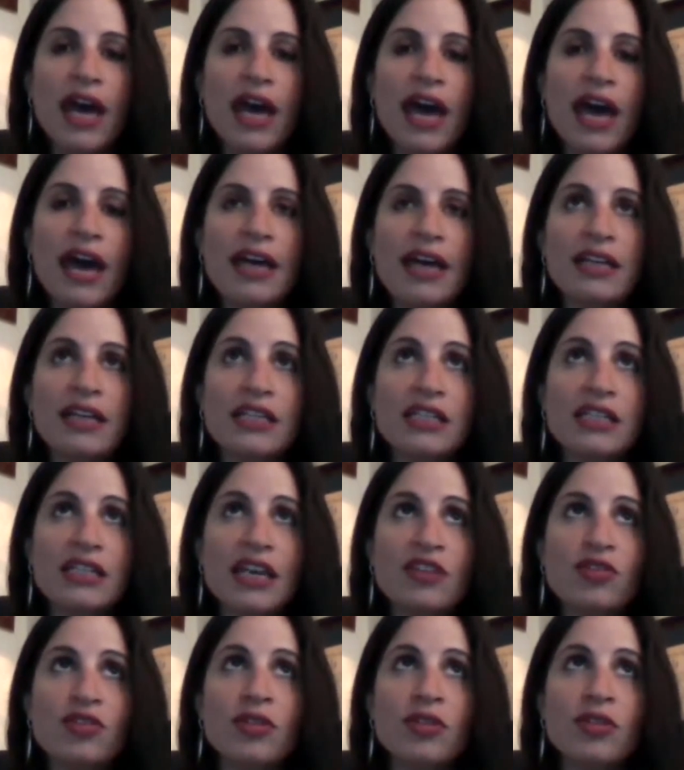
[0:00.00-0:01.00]
And
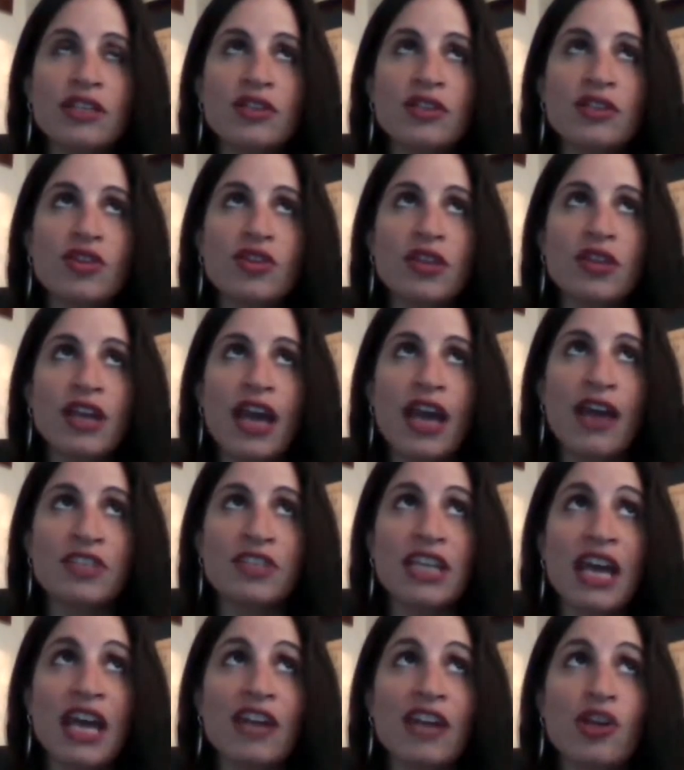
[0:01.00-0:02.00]
they don't necessarily have
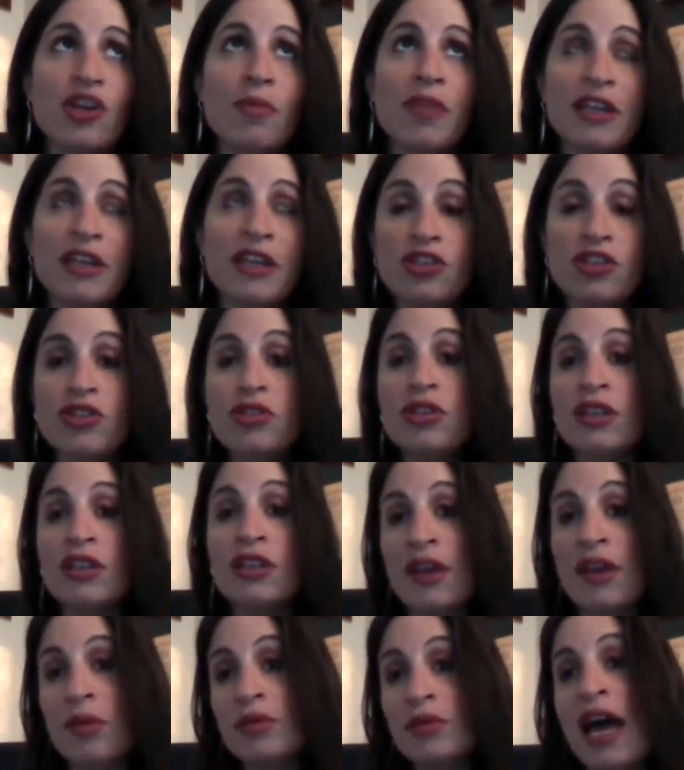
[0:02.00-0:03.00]
to catch up that student
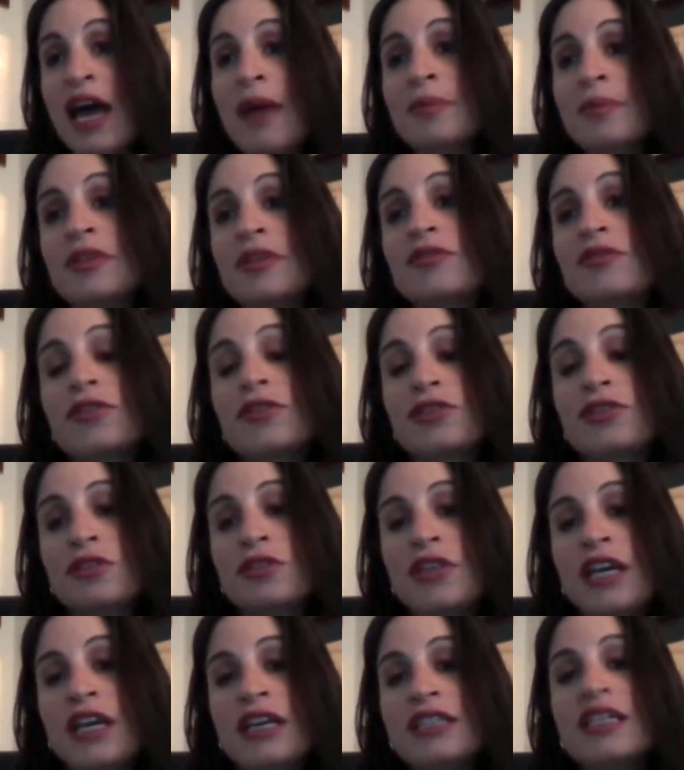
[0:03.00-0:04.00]
that was absent for 2
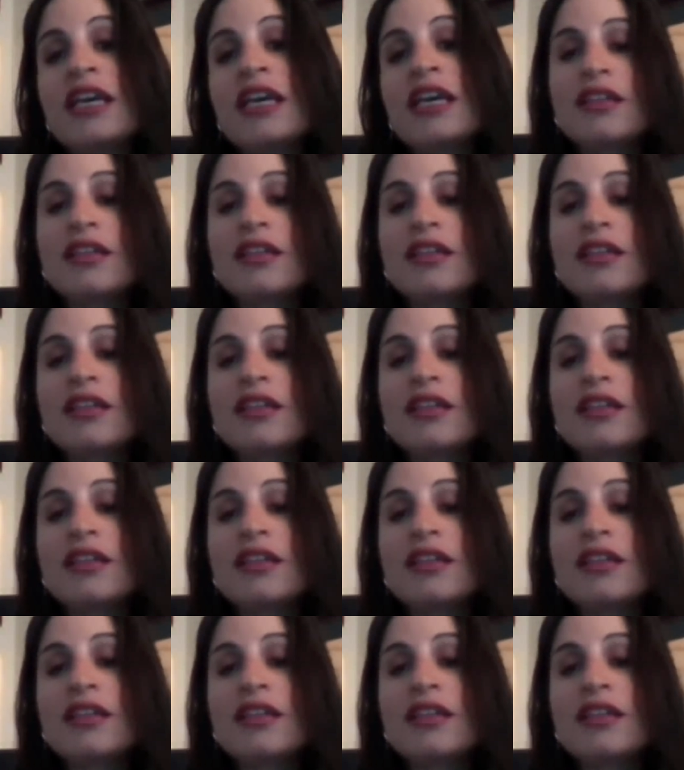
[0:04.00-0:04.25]
days.